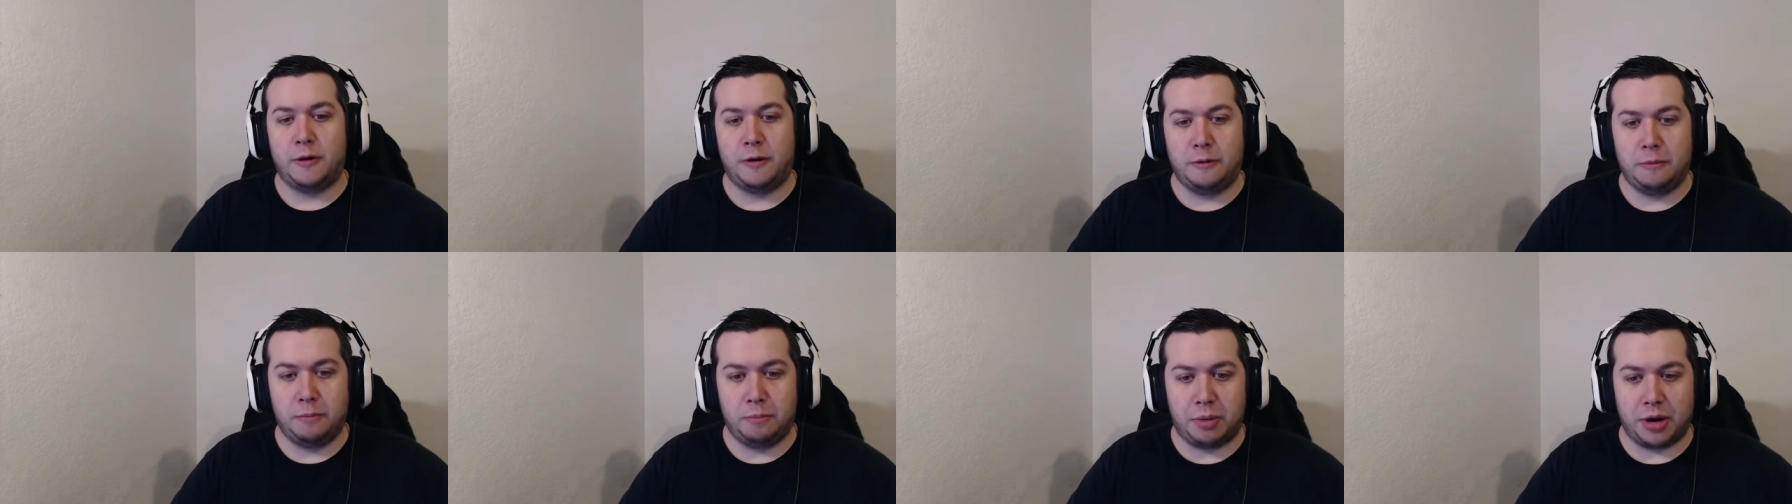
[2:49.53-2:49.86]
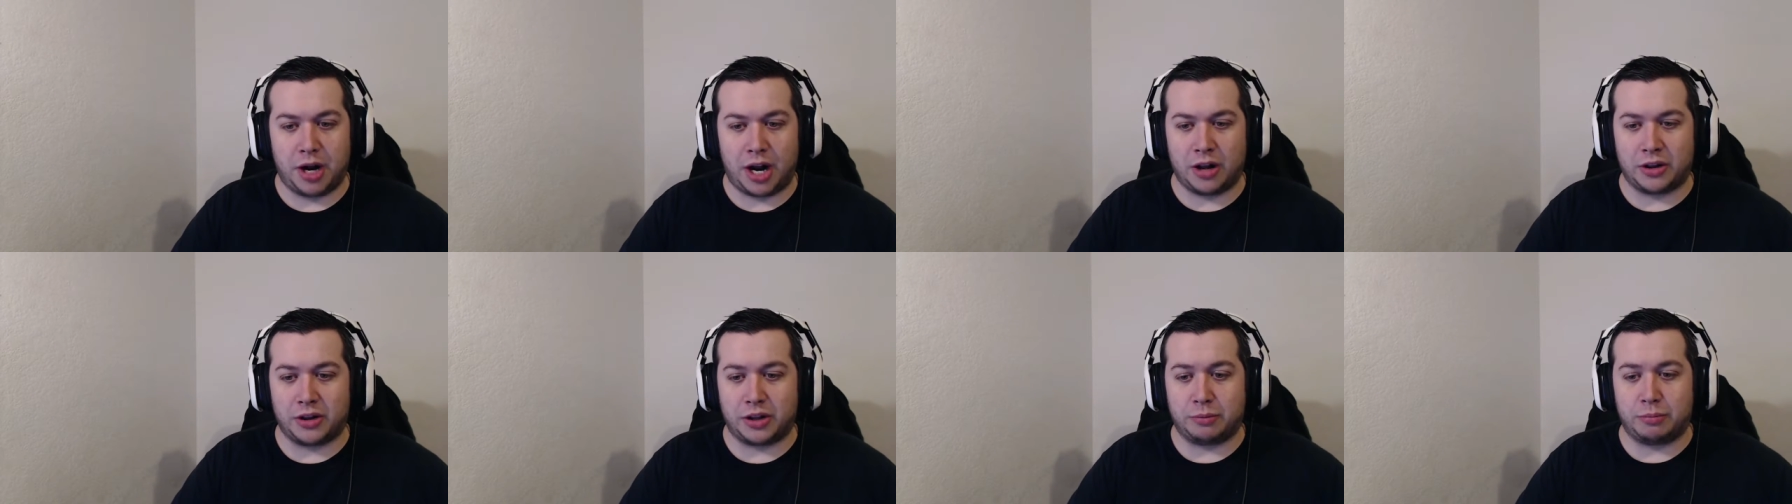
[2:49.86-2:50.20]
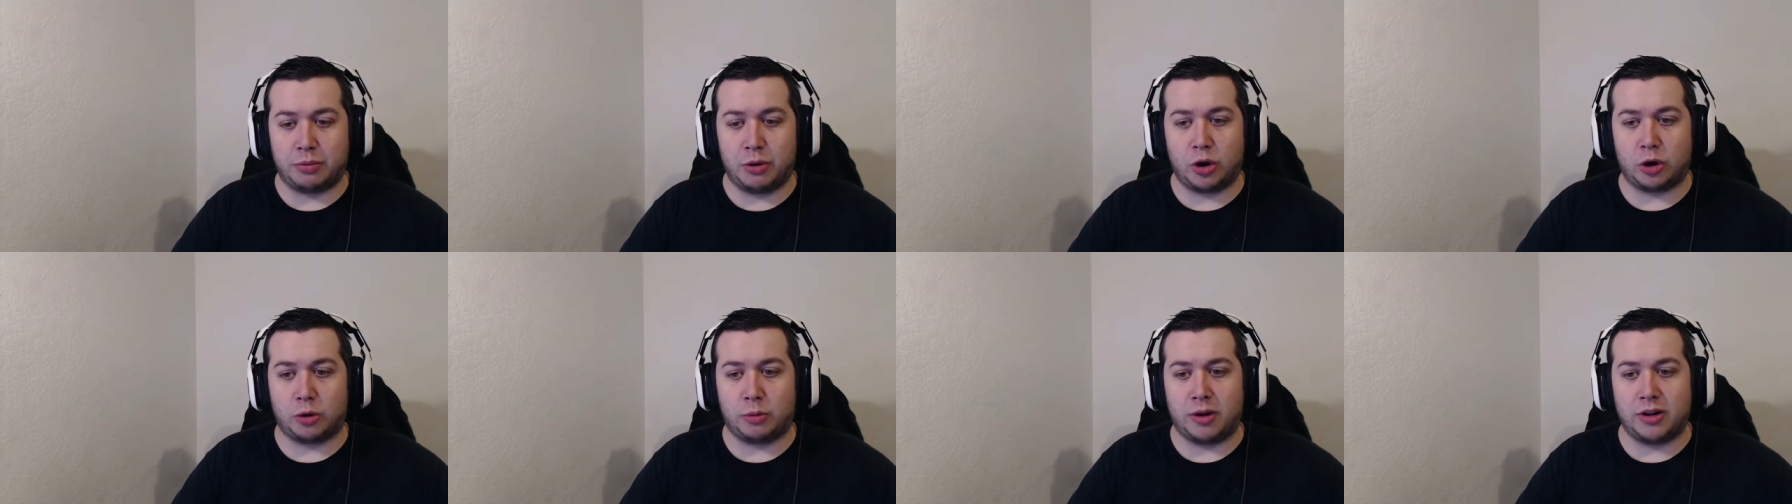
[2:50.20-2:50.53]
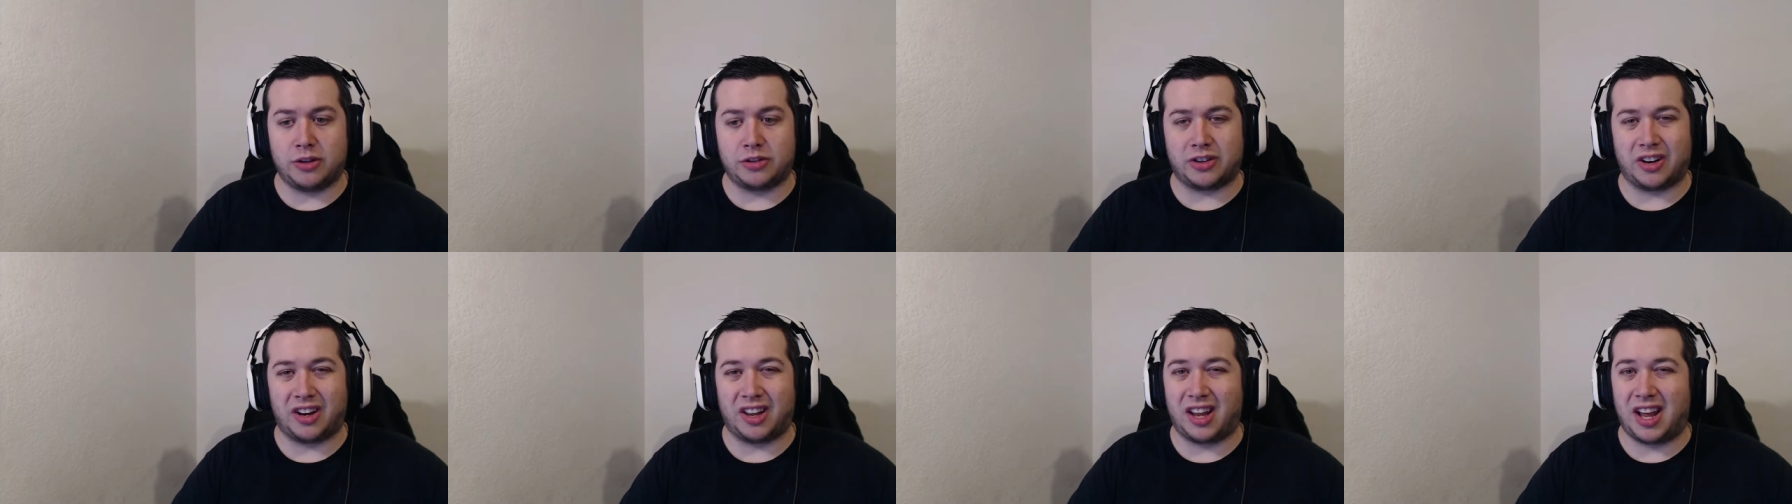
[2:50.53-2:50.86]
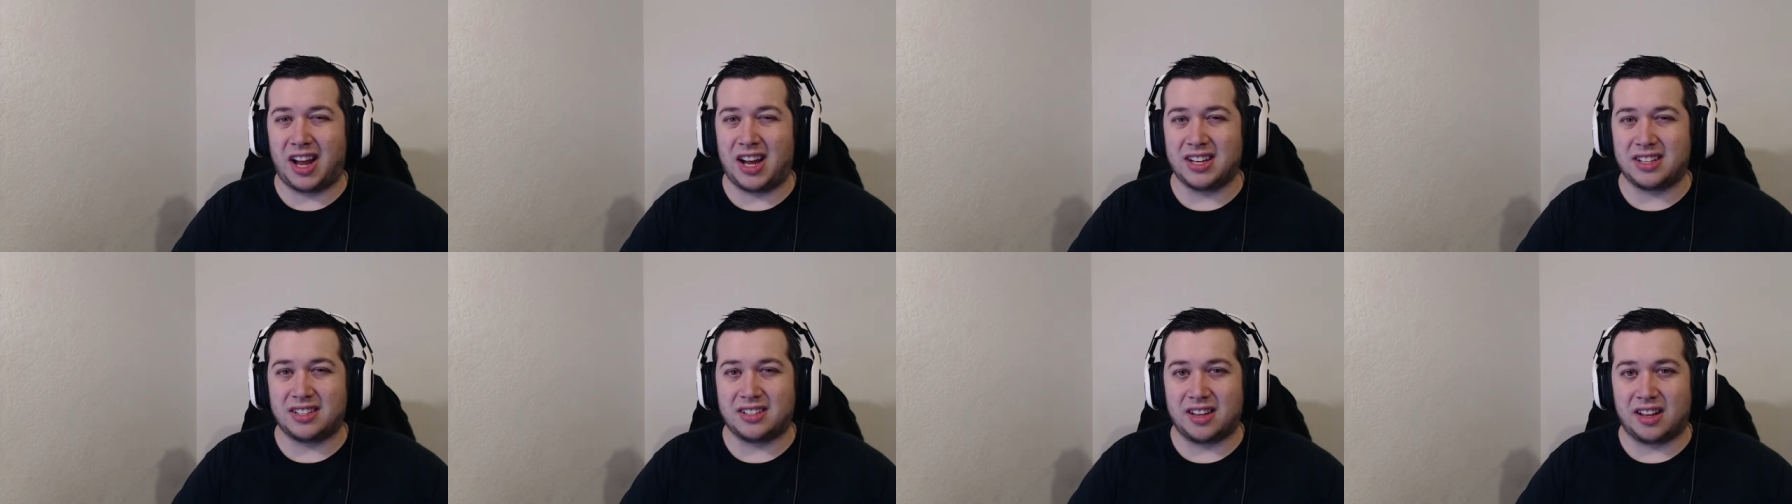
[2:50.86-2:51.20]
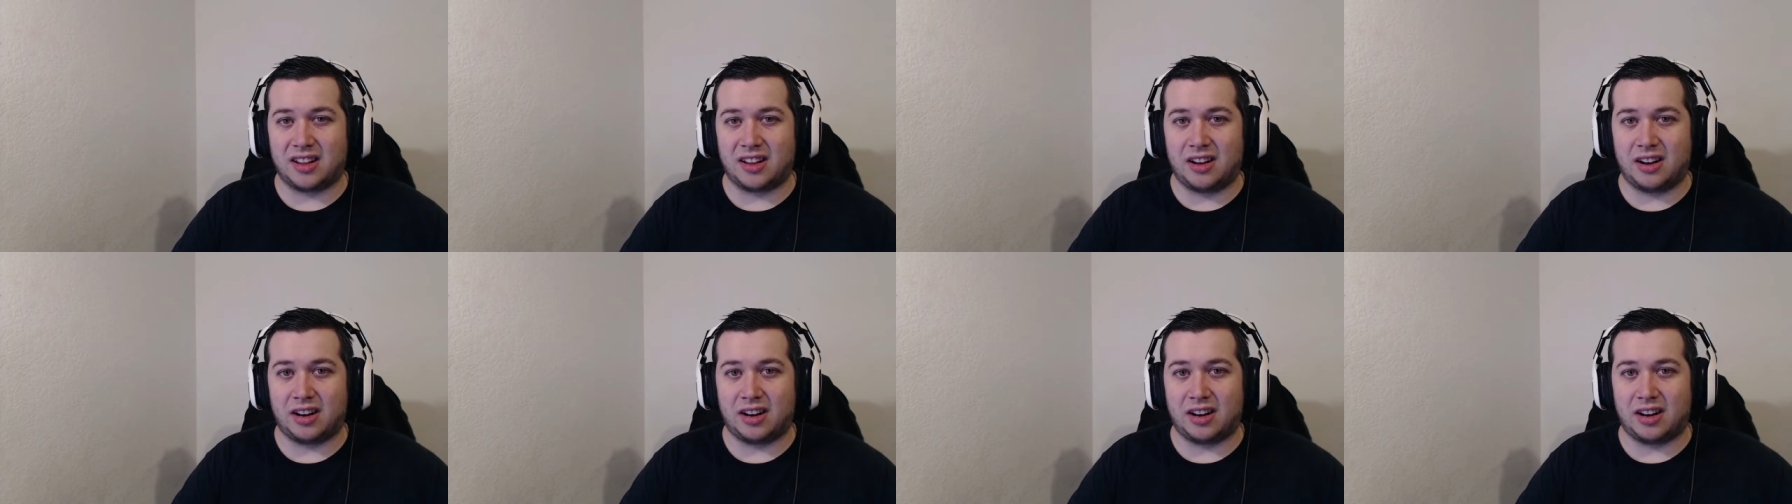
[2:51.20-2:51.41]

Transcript: But I don't think Pokemon's going to last that long.